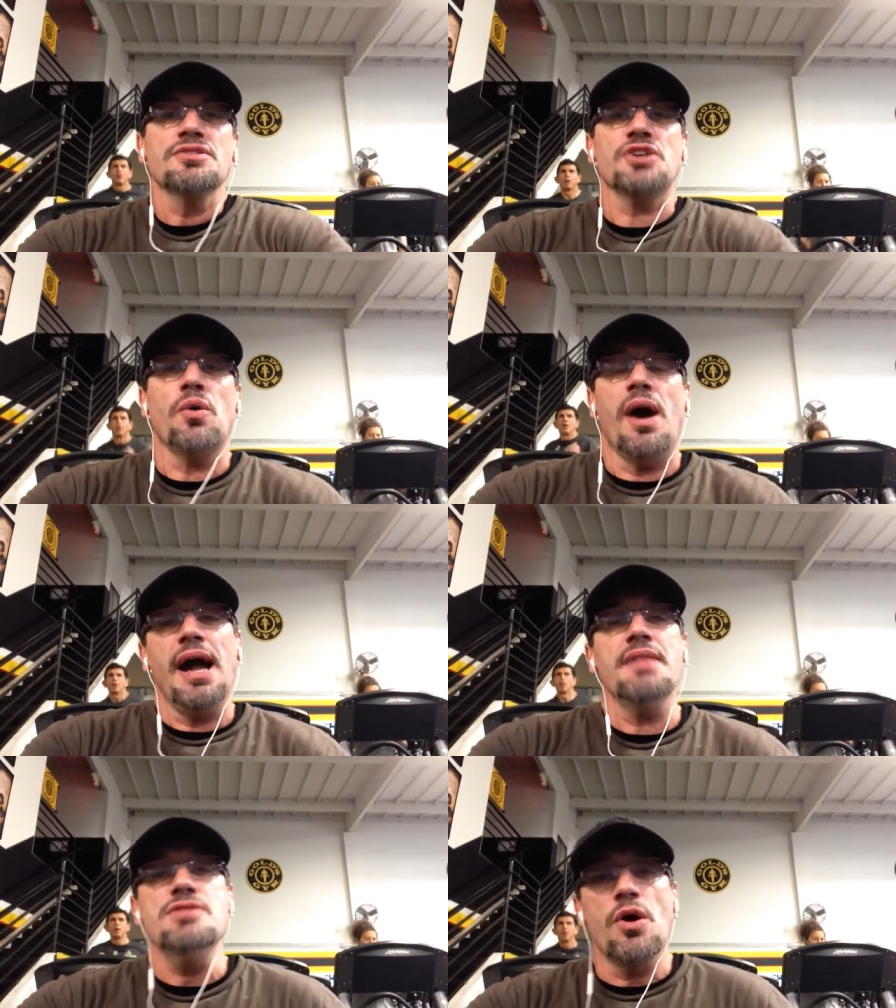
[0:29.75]
So
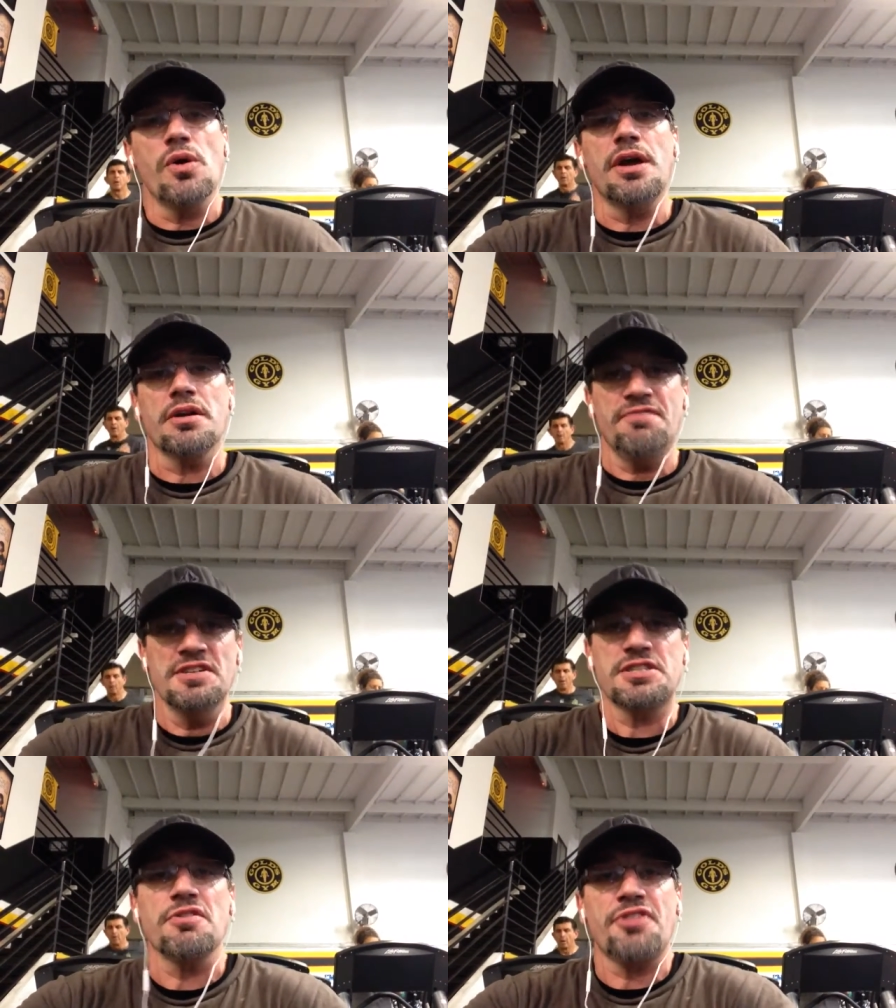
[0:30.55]
I know a lot of
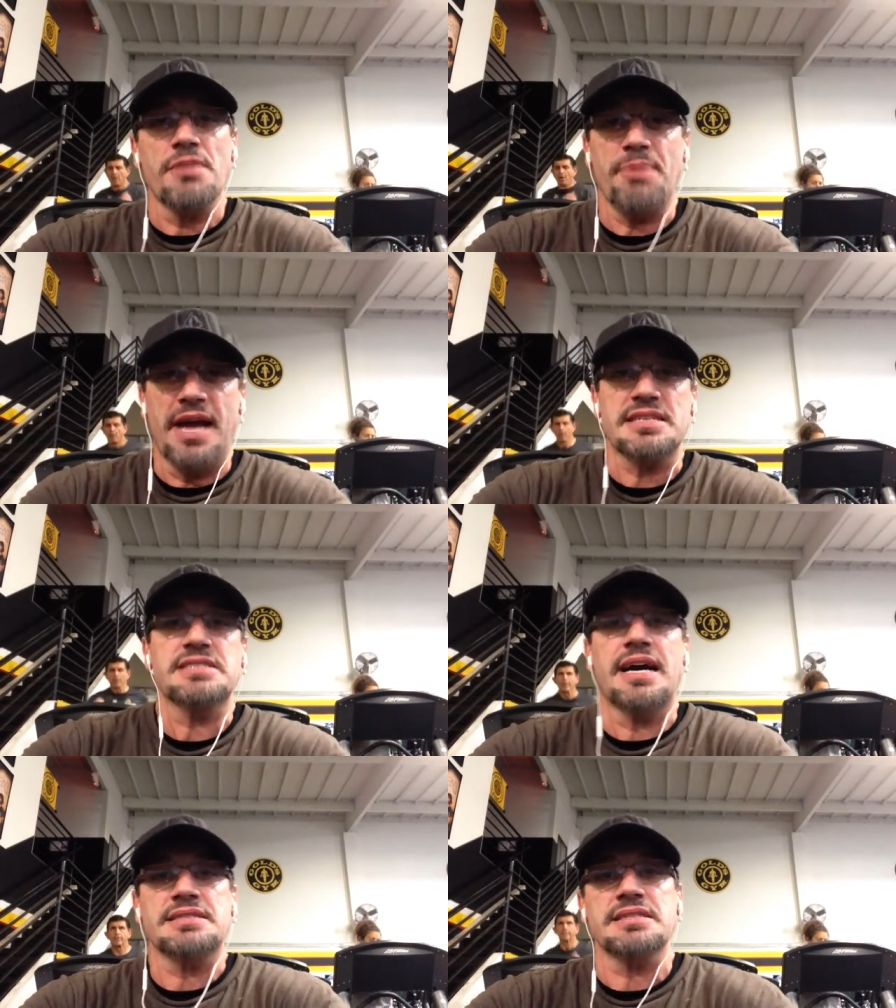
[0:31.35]
physical therapy
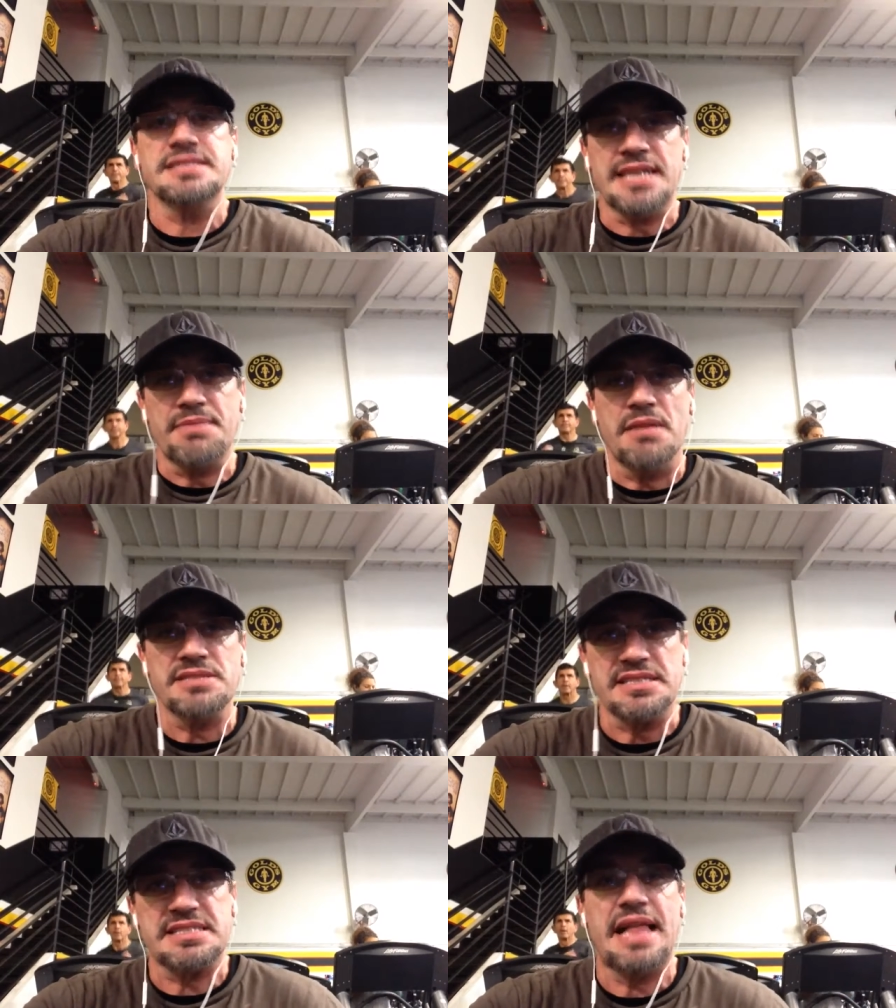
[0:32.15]
exercises, and
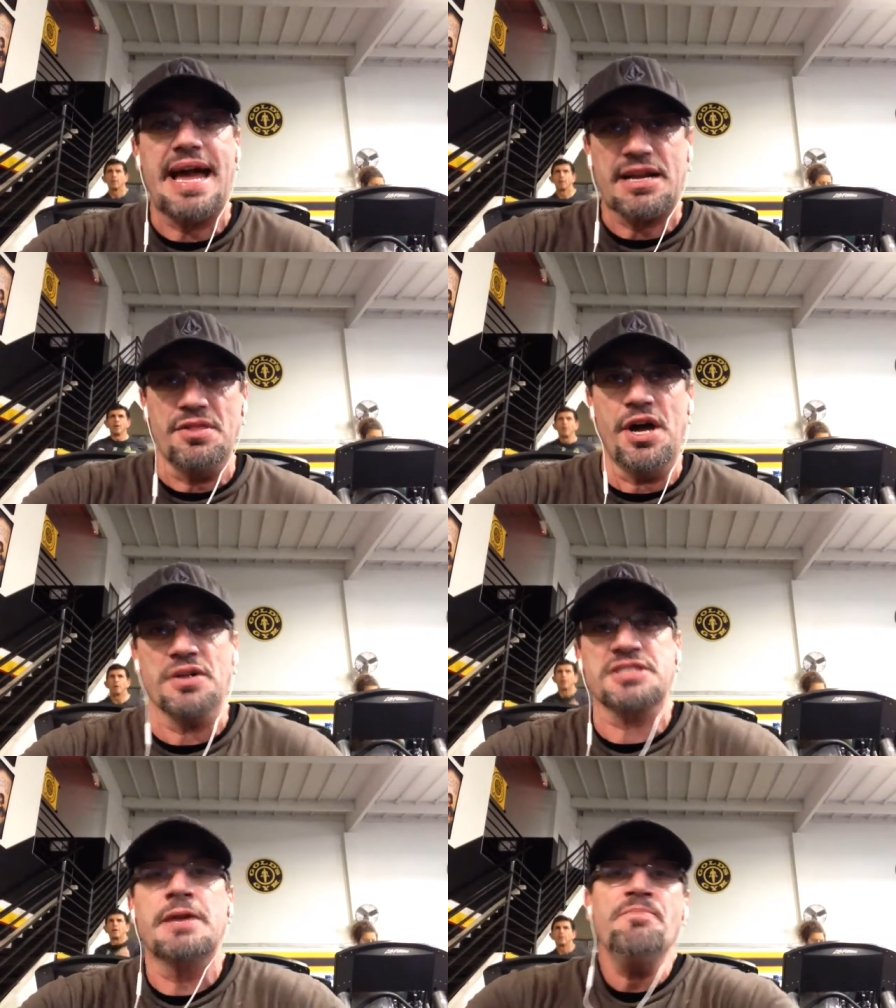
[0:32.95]
sometimes I slack on
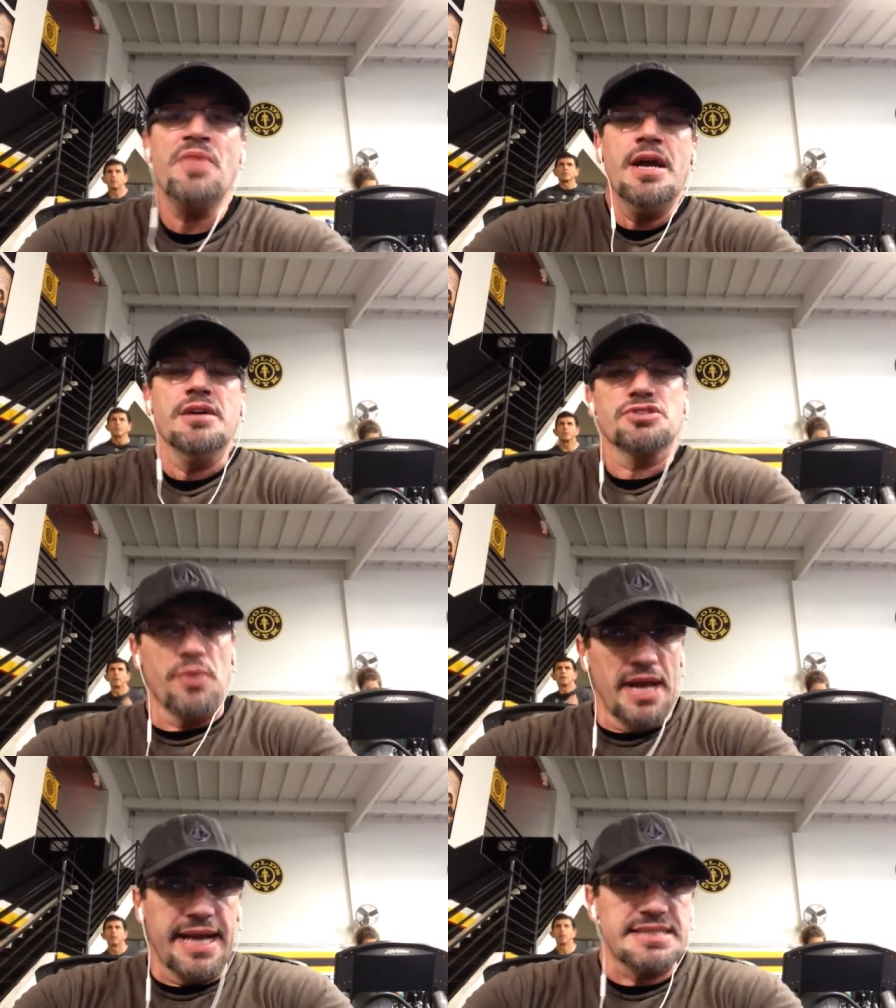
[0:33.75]
those. So
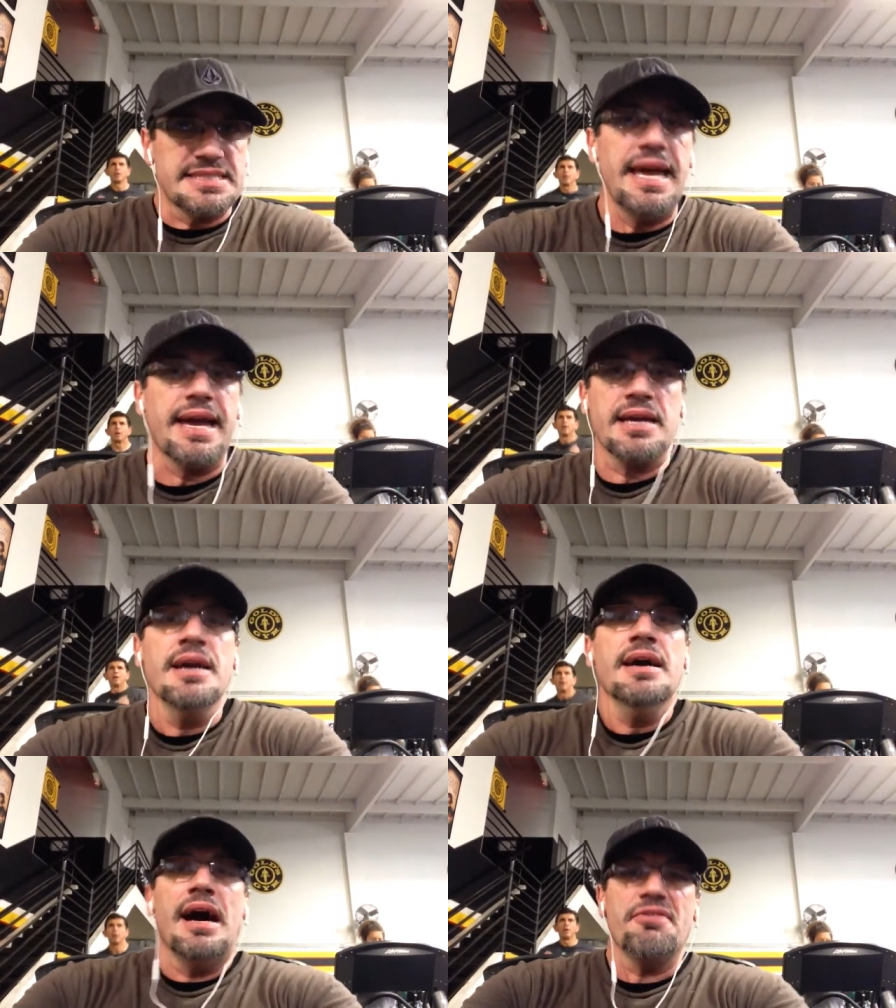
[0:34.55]
when I get sick,
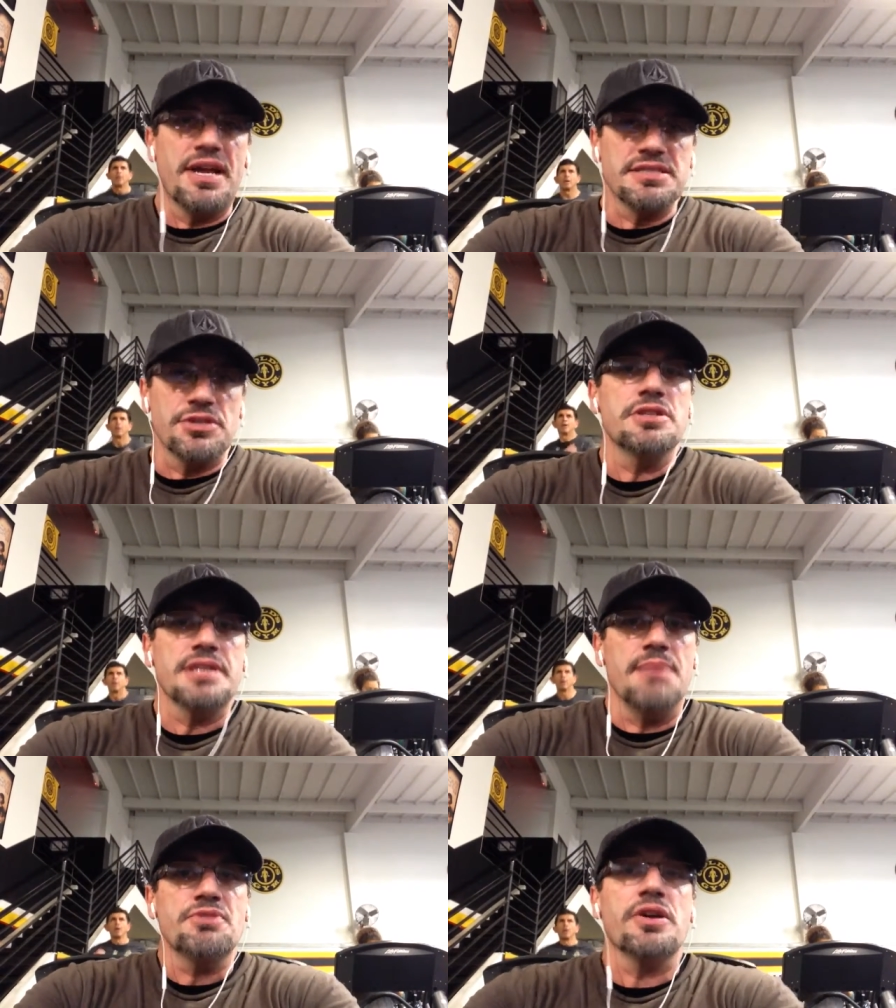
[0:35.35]
I think it's a good
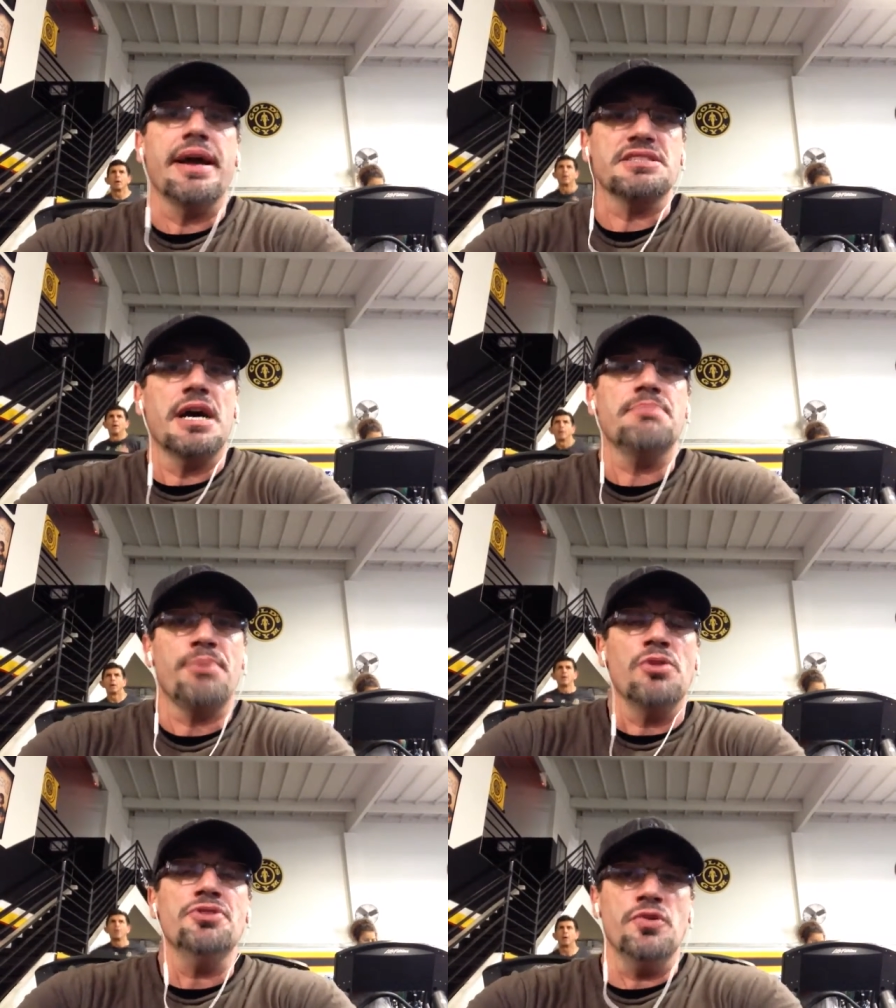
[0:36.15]
time to catch up
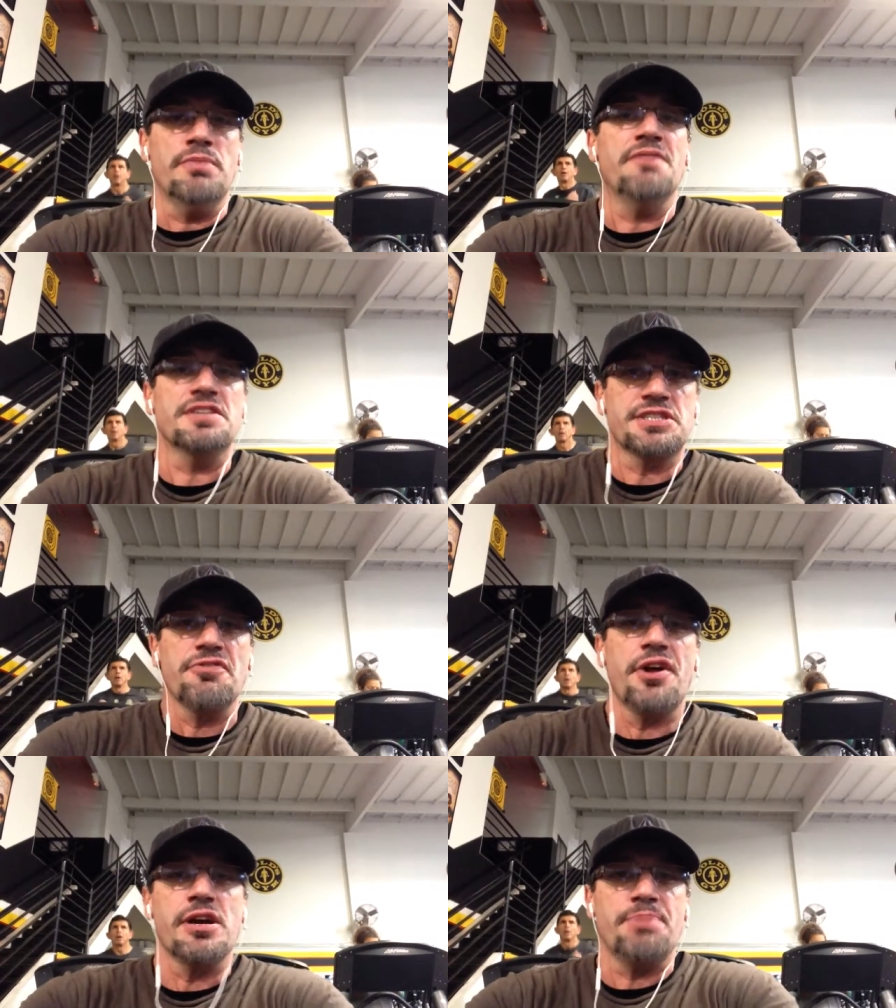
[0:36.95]
on doing my
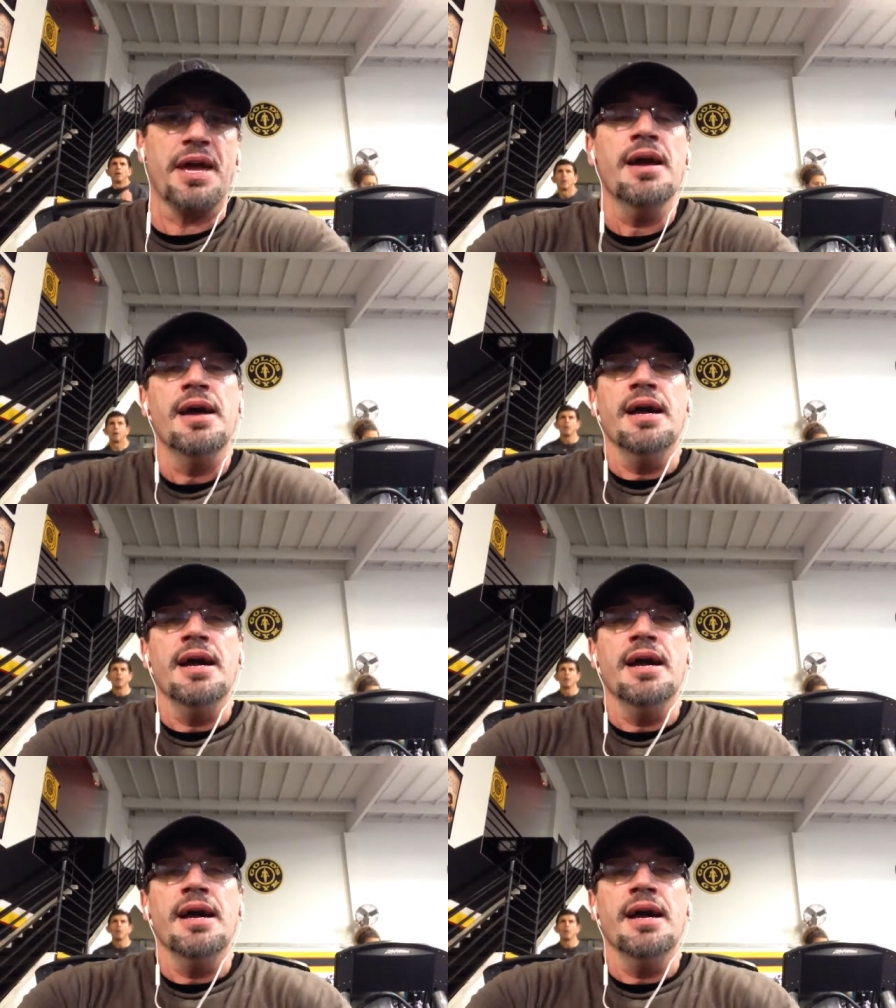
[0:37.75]
physical therapy.